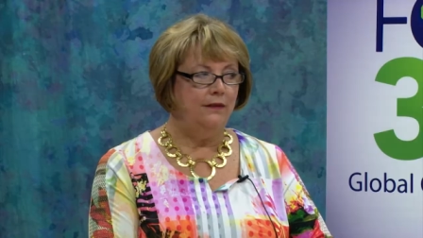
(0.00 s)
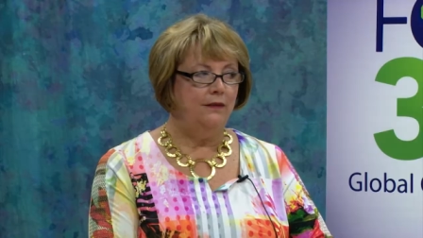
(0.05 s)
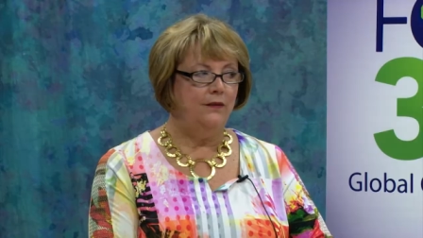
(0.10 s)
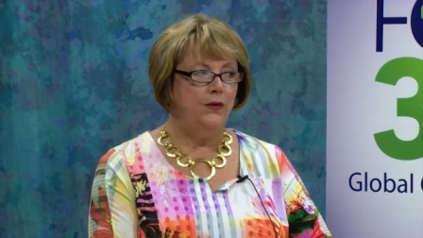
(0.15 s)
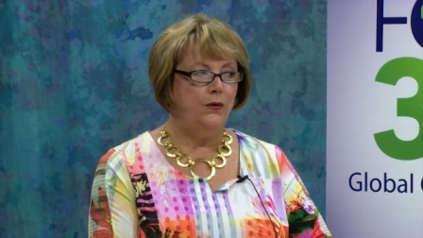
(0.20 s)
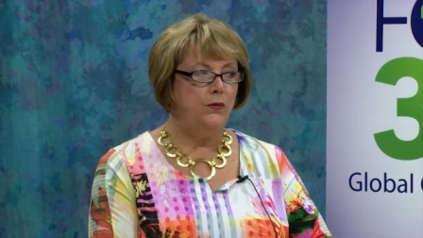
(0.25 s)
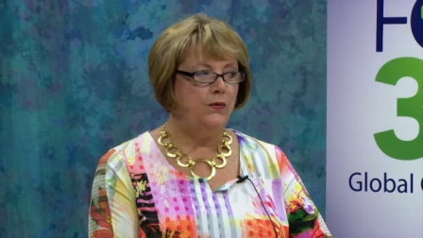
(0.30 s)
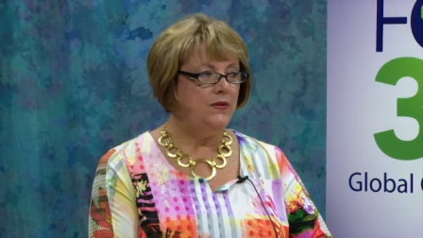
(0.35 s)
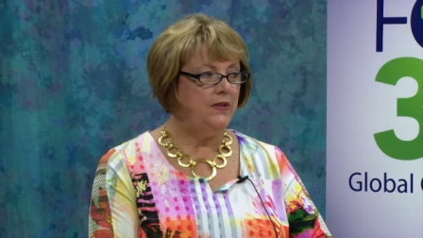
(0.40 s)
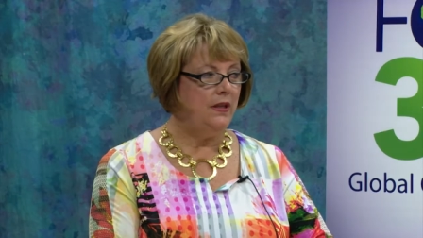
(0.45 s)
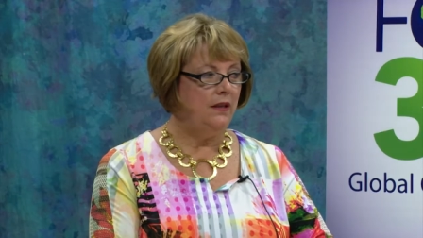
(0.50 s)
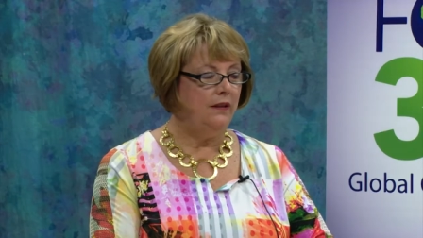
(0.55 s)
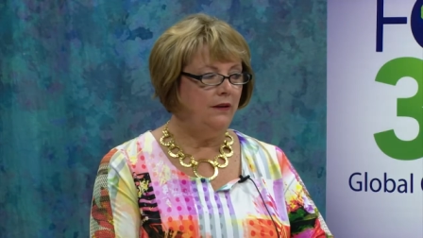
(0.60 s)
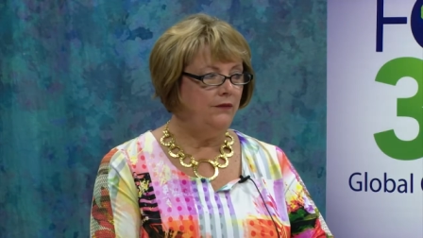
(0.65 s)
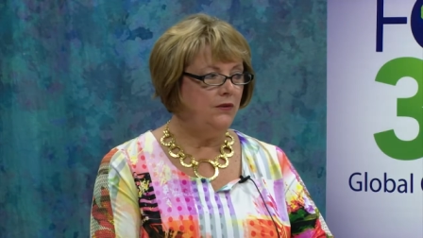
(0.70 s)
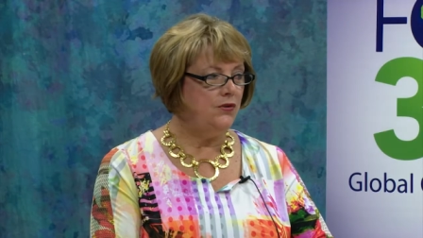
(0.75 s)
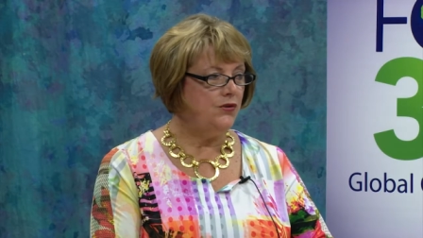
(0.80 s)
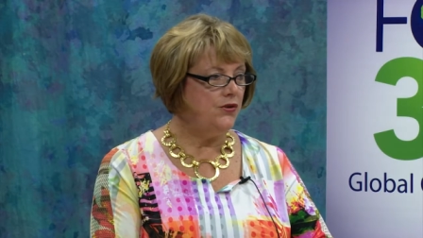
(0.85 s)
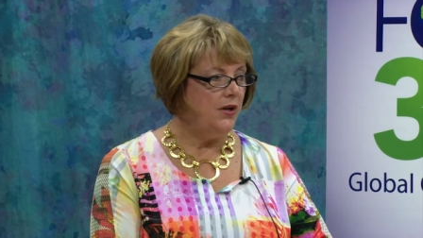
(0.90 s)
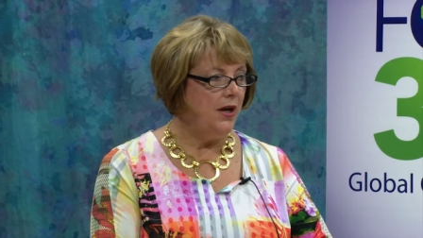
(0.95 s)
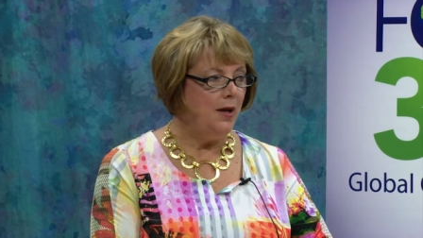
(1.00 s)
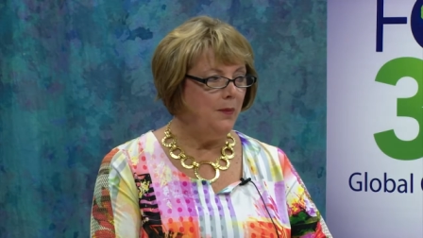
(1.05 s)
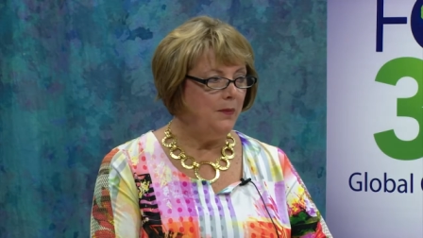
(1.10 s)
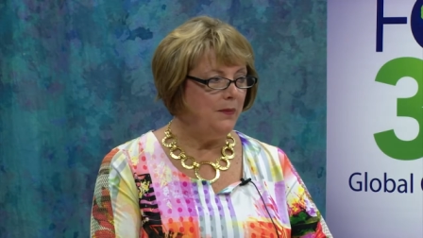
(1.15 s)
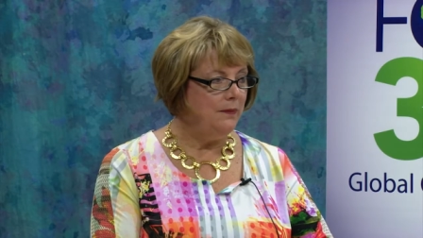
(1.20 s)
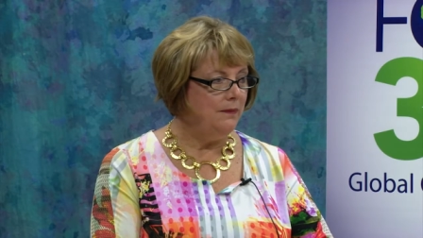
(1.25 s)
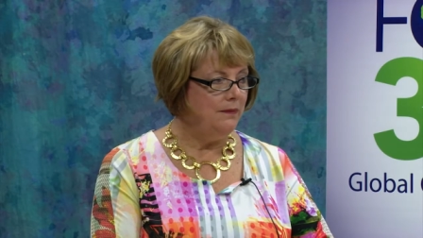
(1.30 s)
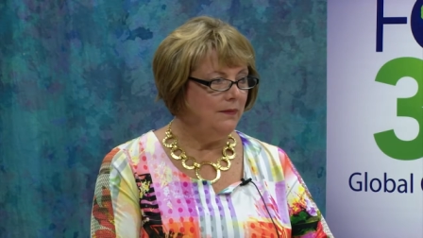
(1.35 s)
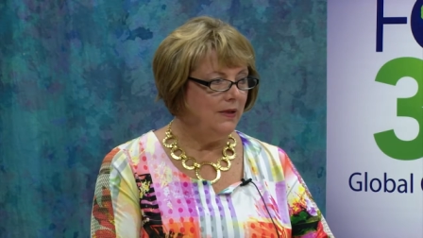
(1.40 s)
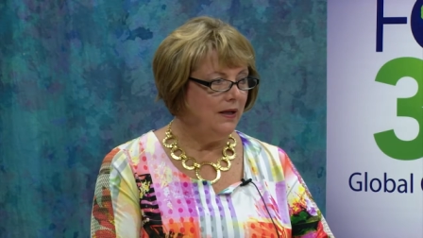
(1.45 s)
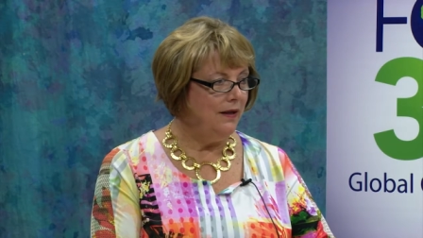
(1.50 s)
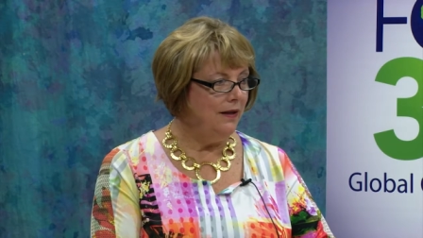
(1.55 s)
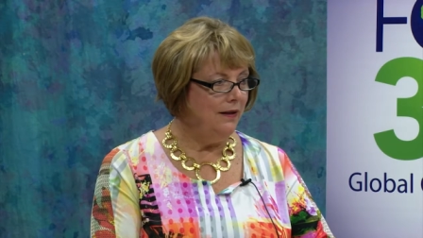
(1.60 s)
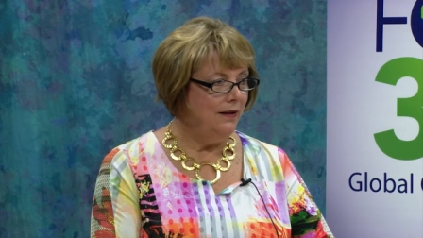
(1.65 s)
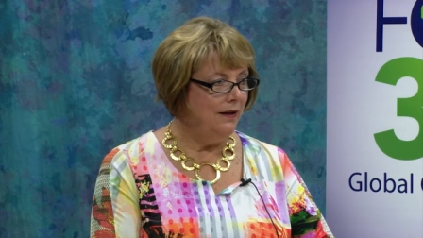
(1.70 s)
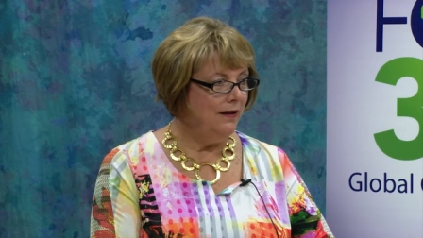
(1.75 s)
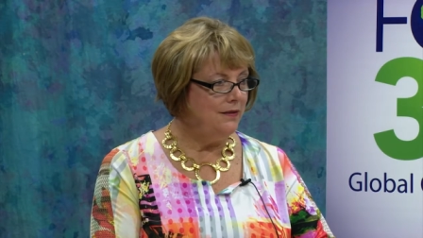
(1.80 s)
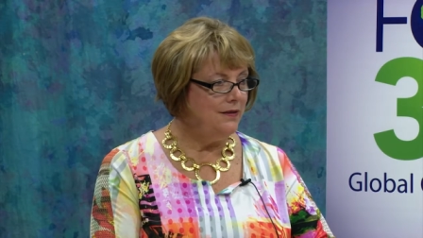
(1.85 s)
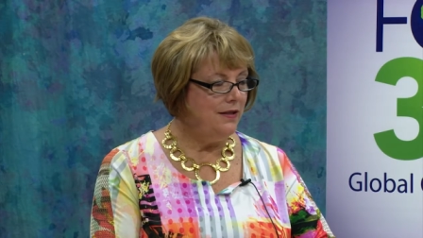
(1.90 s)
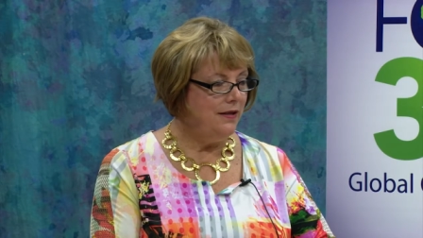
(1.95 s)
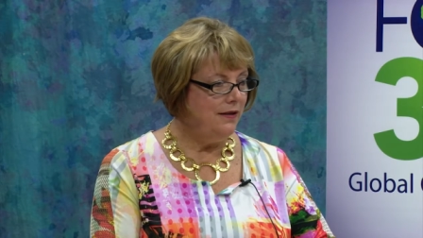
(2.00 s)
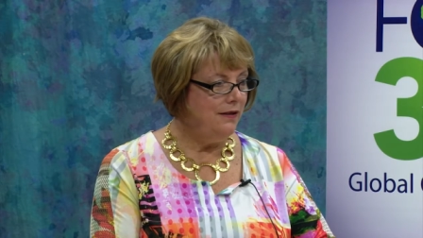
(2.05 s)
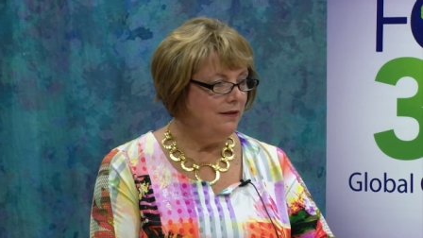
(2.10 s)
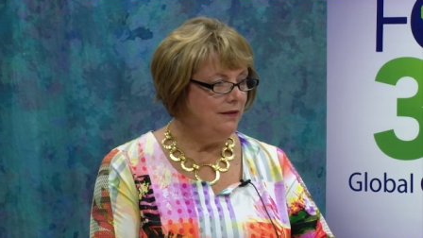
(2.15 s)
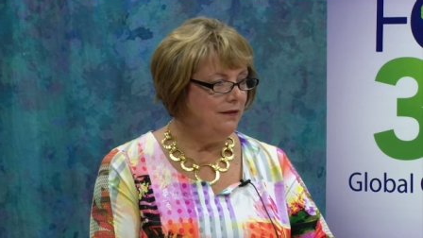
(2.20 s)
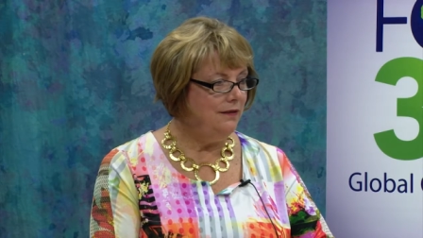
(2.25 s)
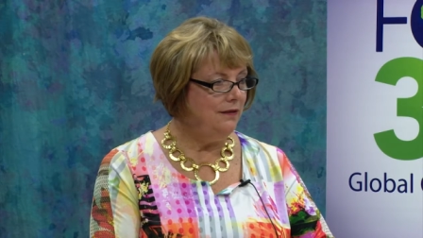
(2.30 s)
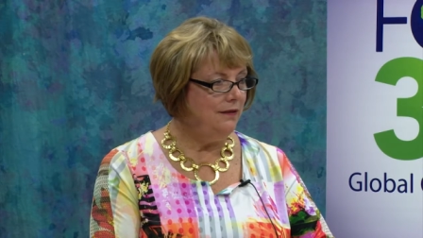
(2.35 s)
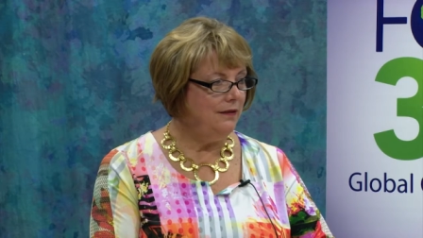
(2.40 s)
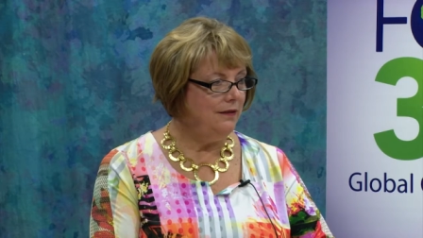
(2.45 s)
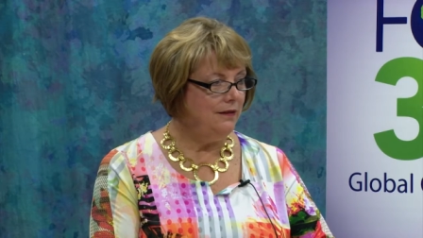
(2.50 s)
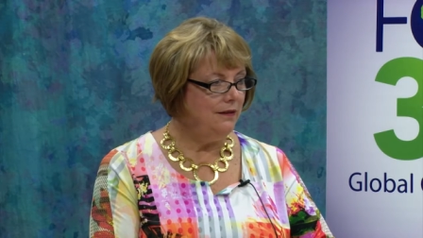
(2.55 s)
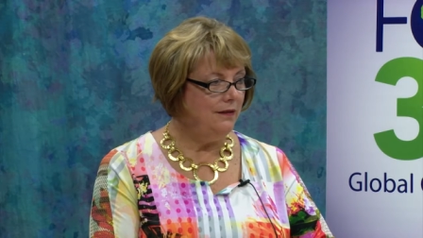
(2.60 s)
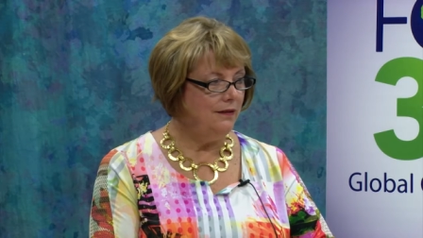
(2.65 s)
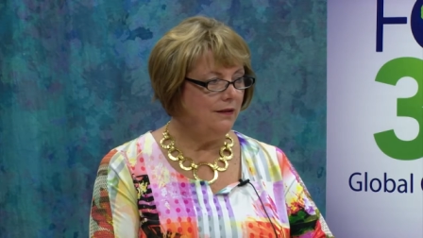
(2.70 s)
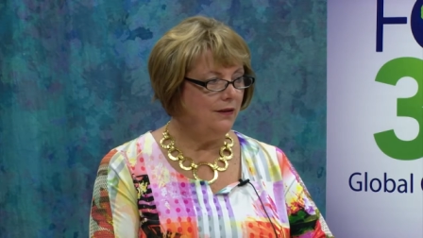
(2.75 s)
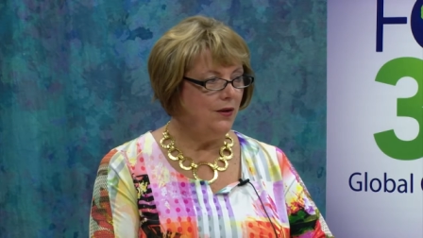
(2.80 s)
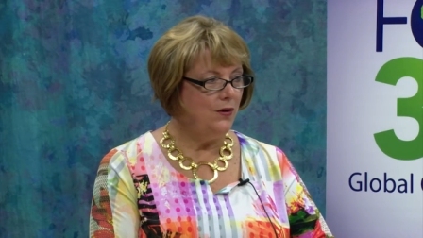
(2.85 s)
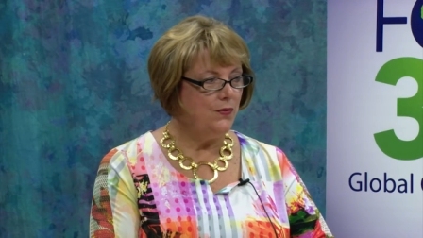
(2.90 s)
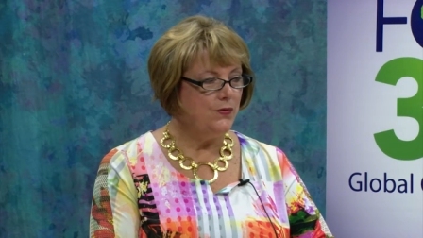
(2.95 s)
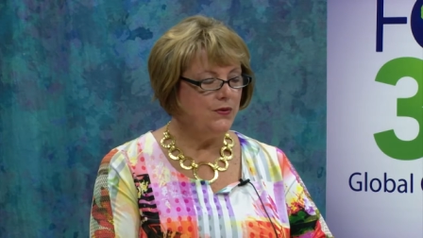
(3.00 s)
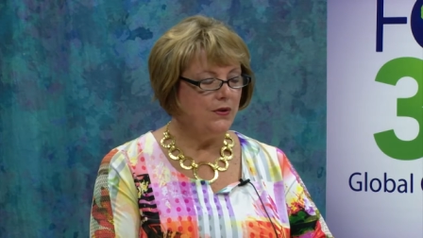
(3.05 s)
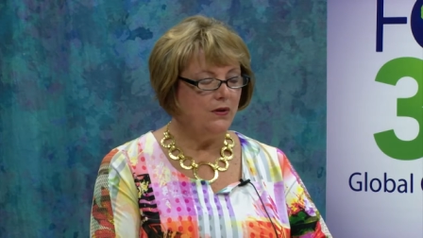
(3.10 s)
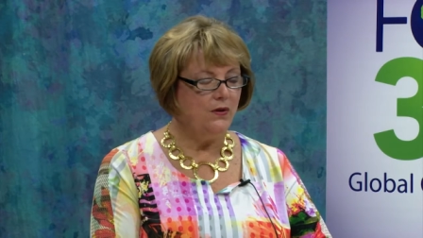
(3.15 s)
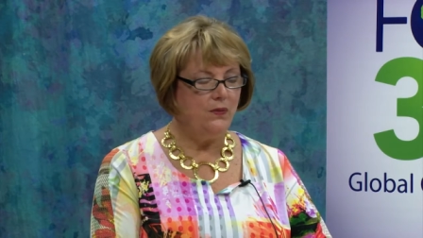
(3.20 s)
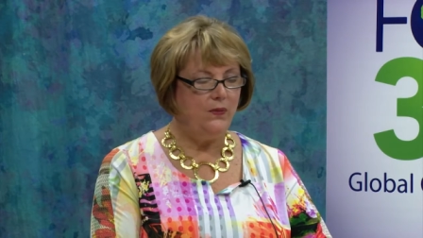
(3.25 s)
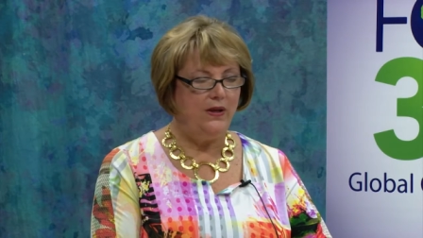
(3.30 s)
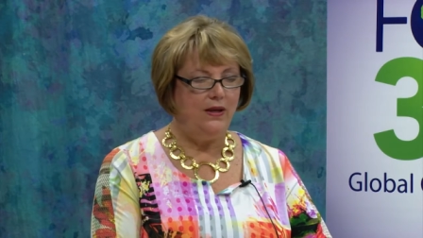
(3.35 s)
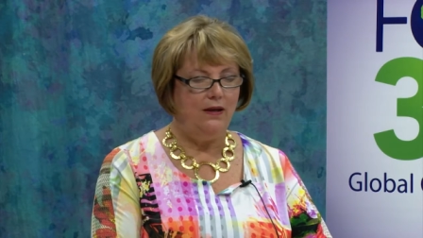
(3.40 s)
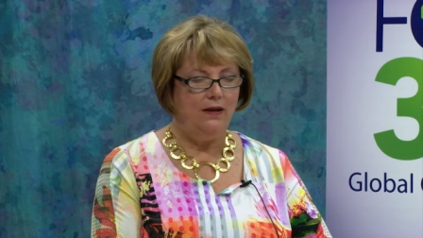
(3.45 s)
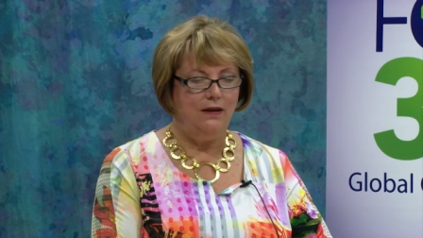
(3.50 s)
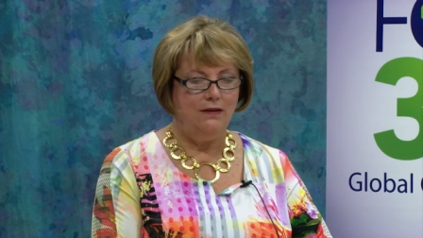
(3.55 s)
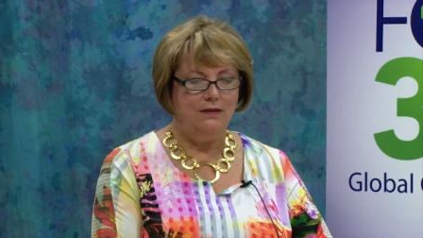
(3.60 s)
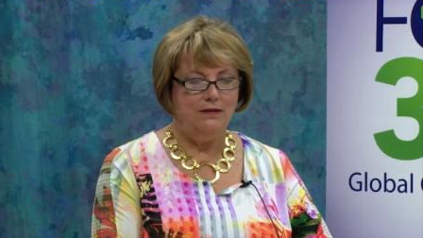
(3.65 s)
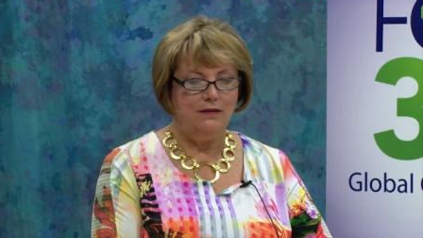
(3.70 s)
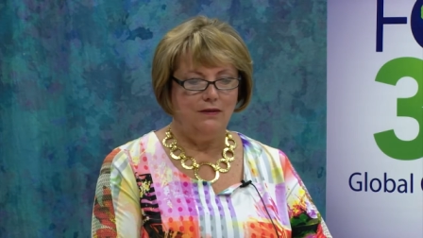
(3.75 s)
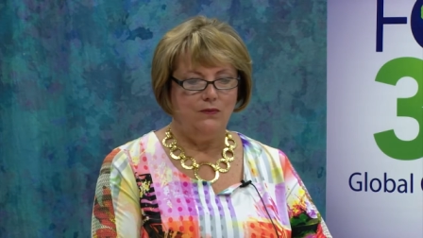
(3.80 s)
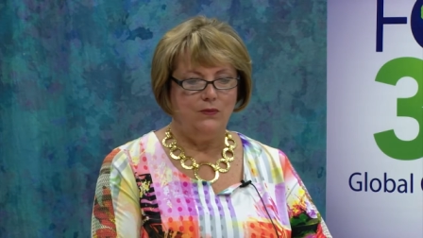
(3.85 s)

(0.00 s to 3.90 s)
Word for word: those that love to shop attend, and it goes all weekend. And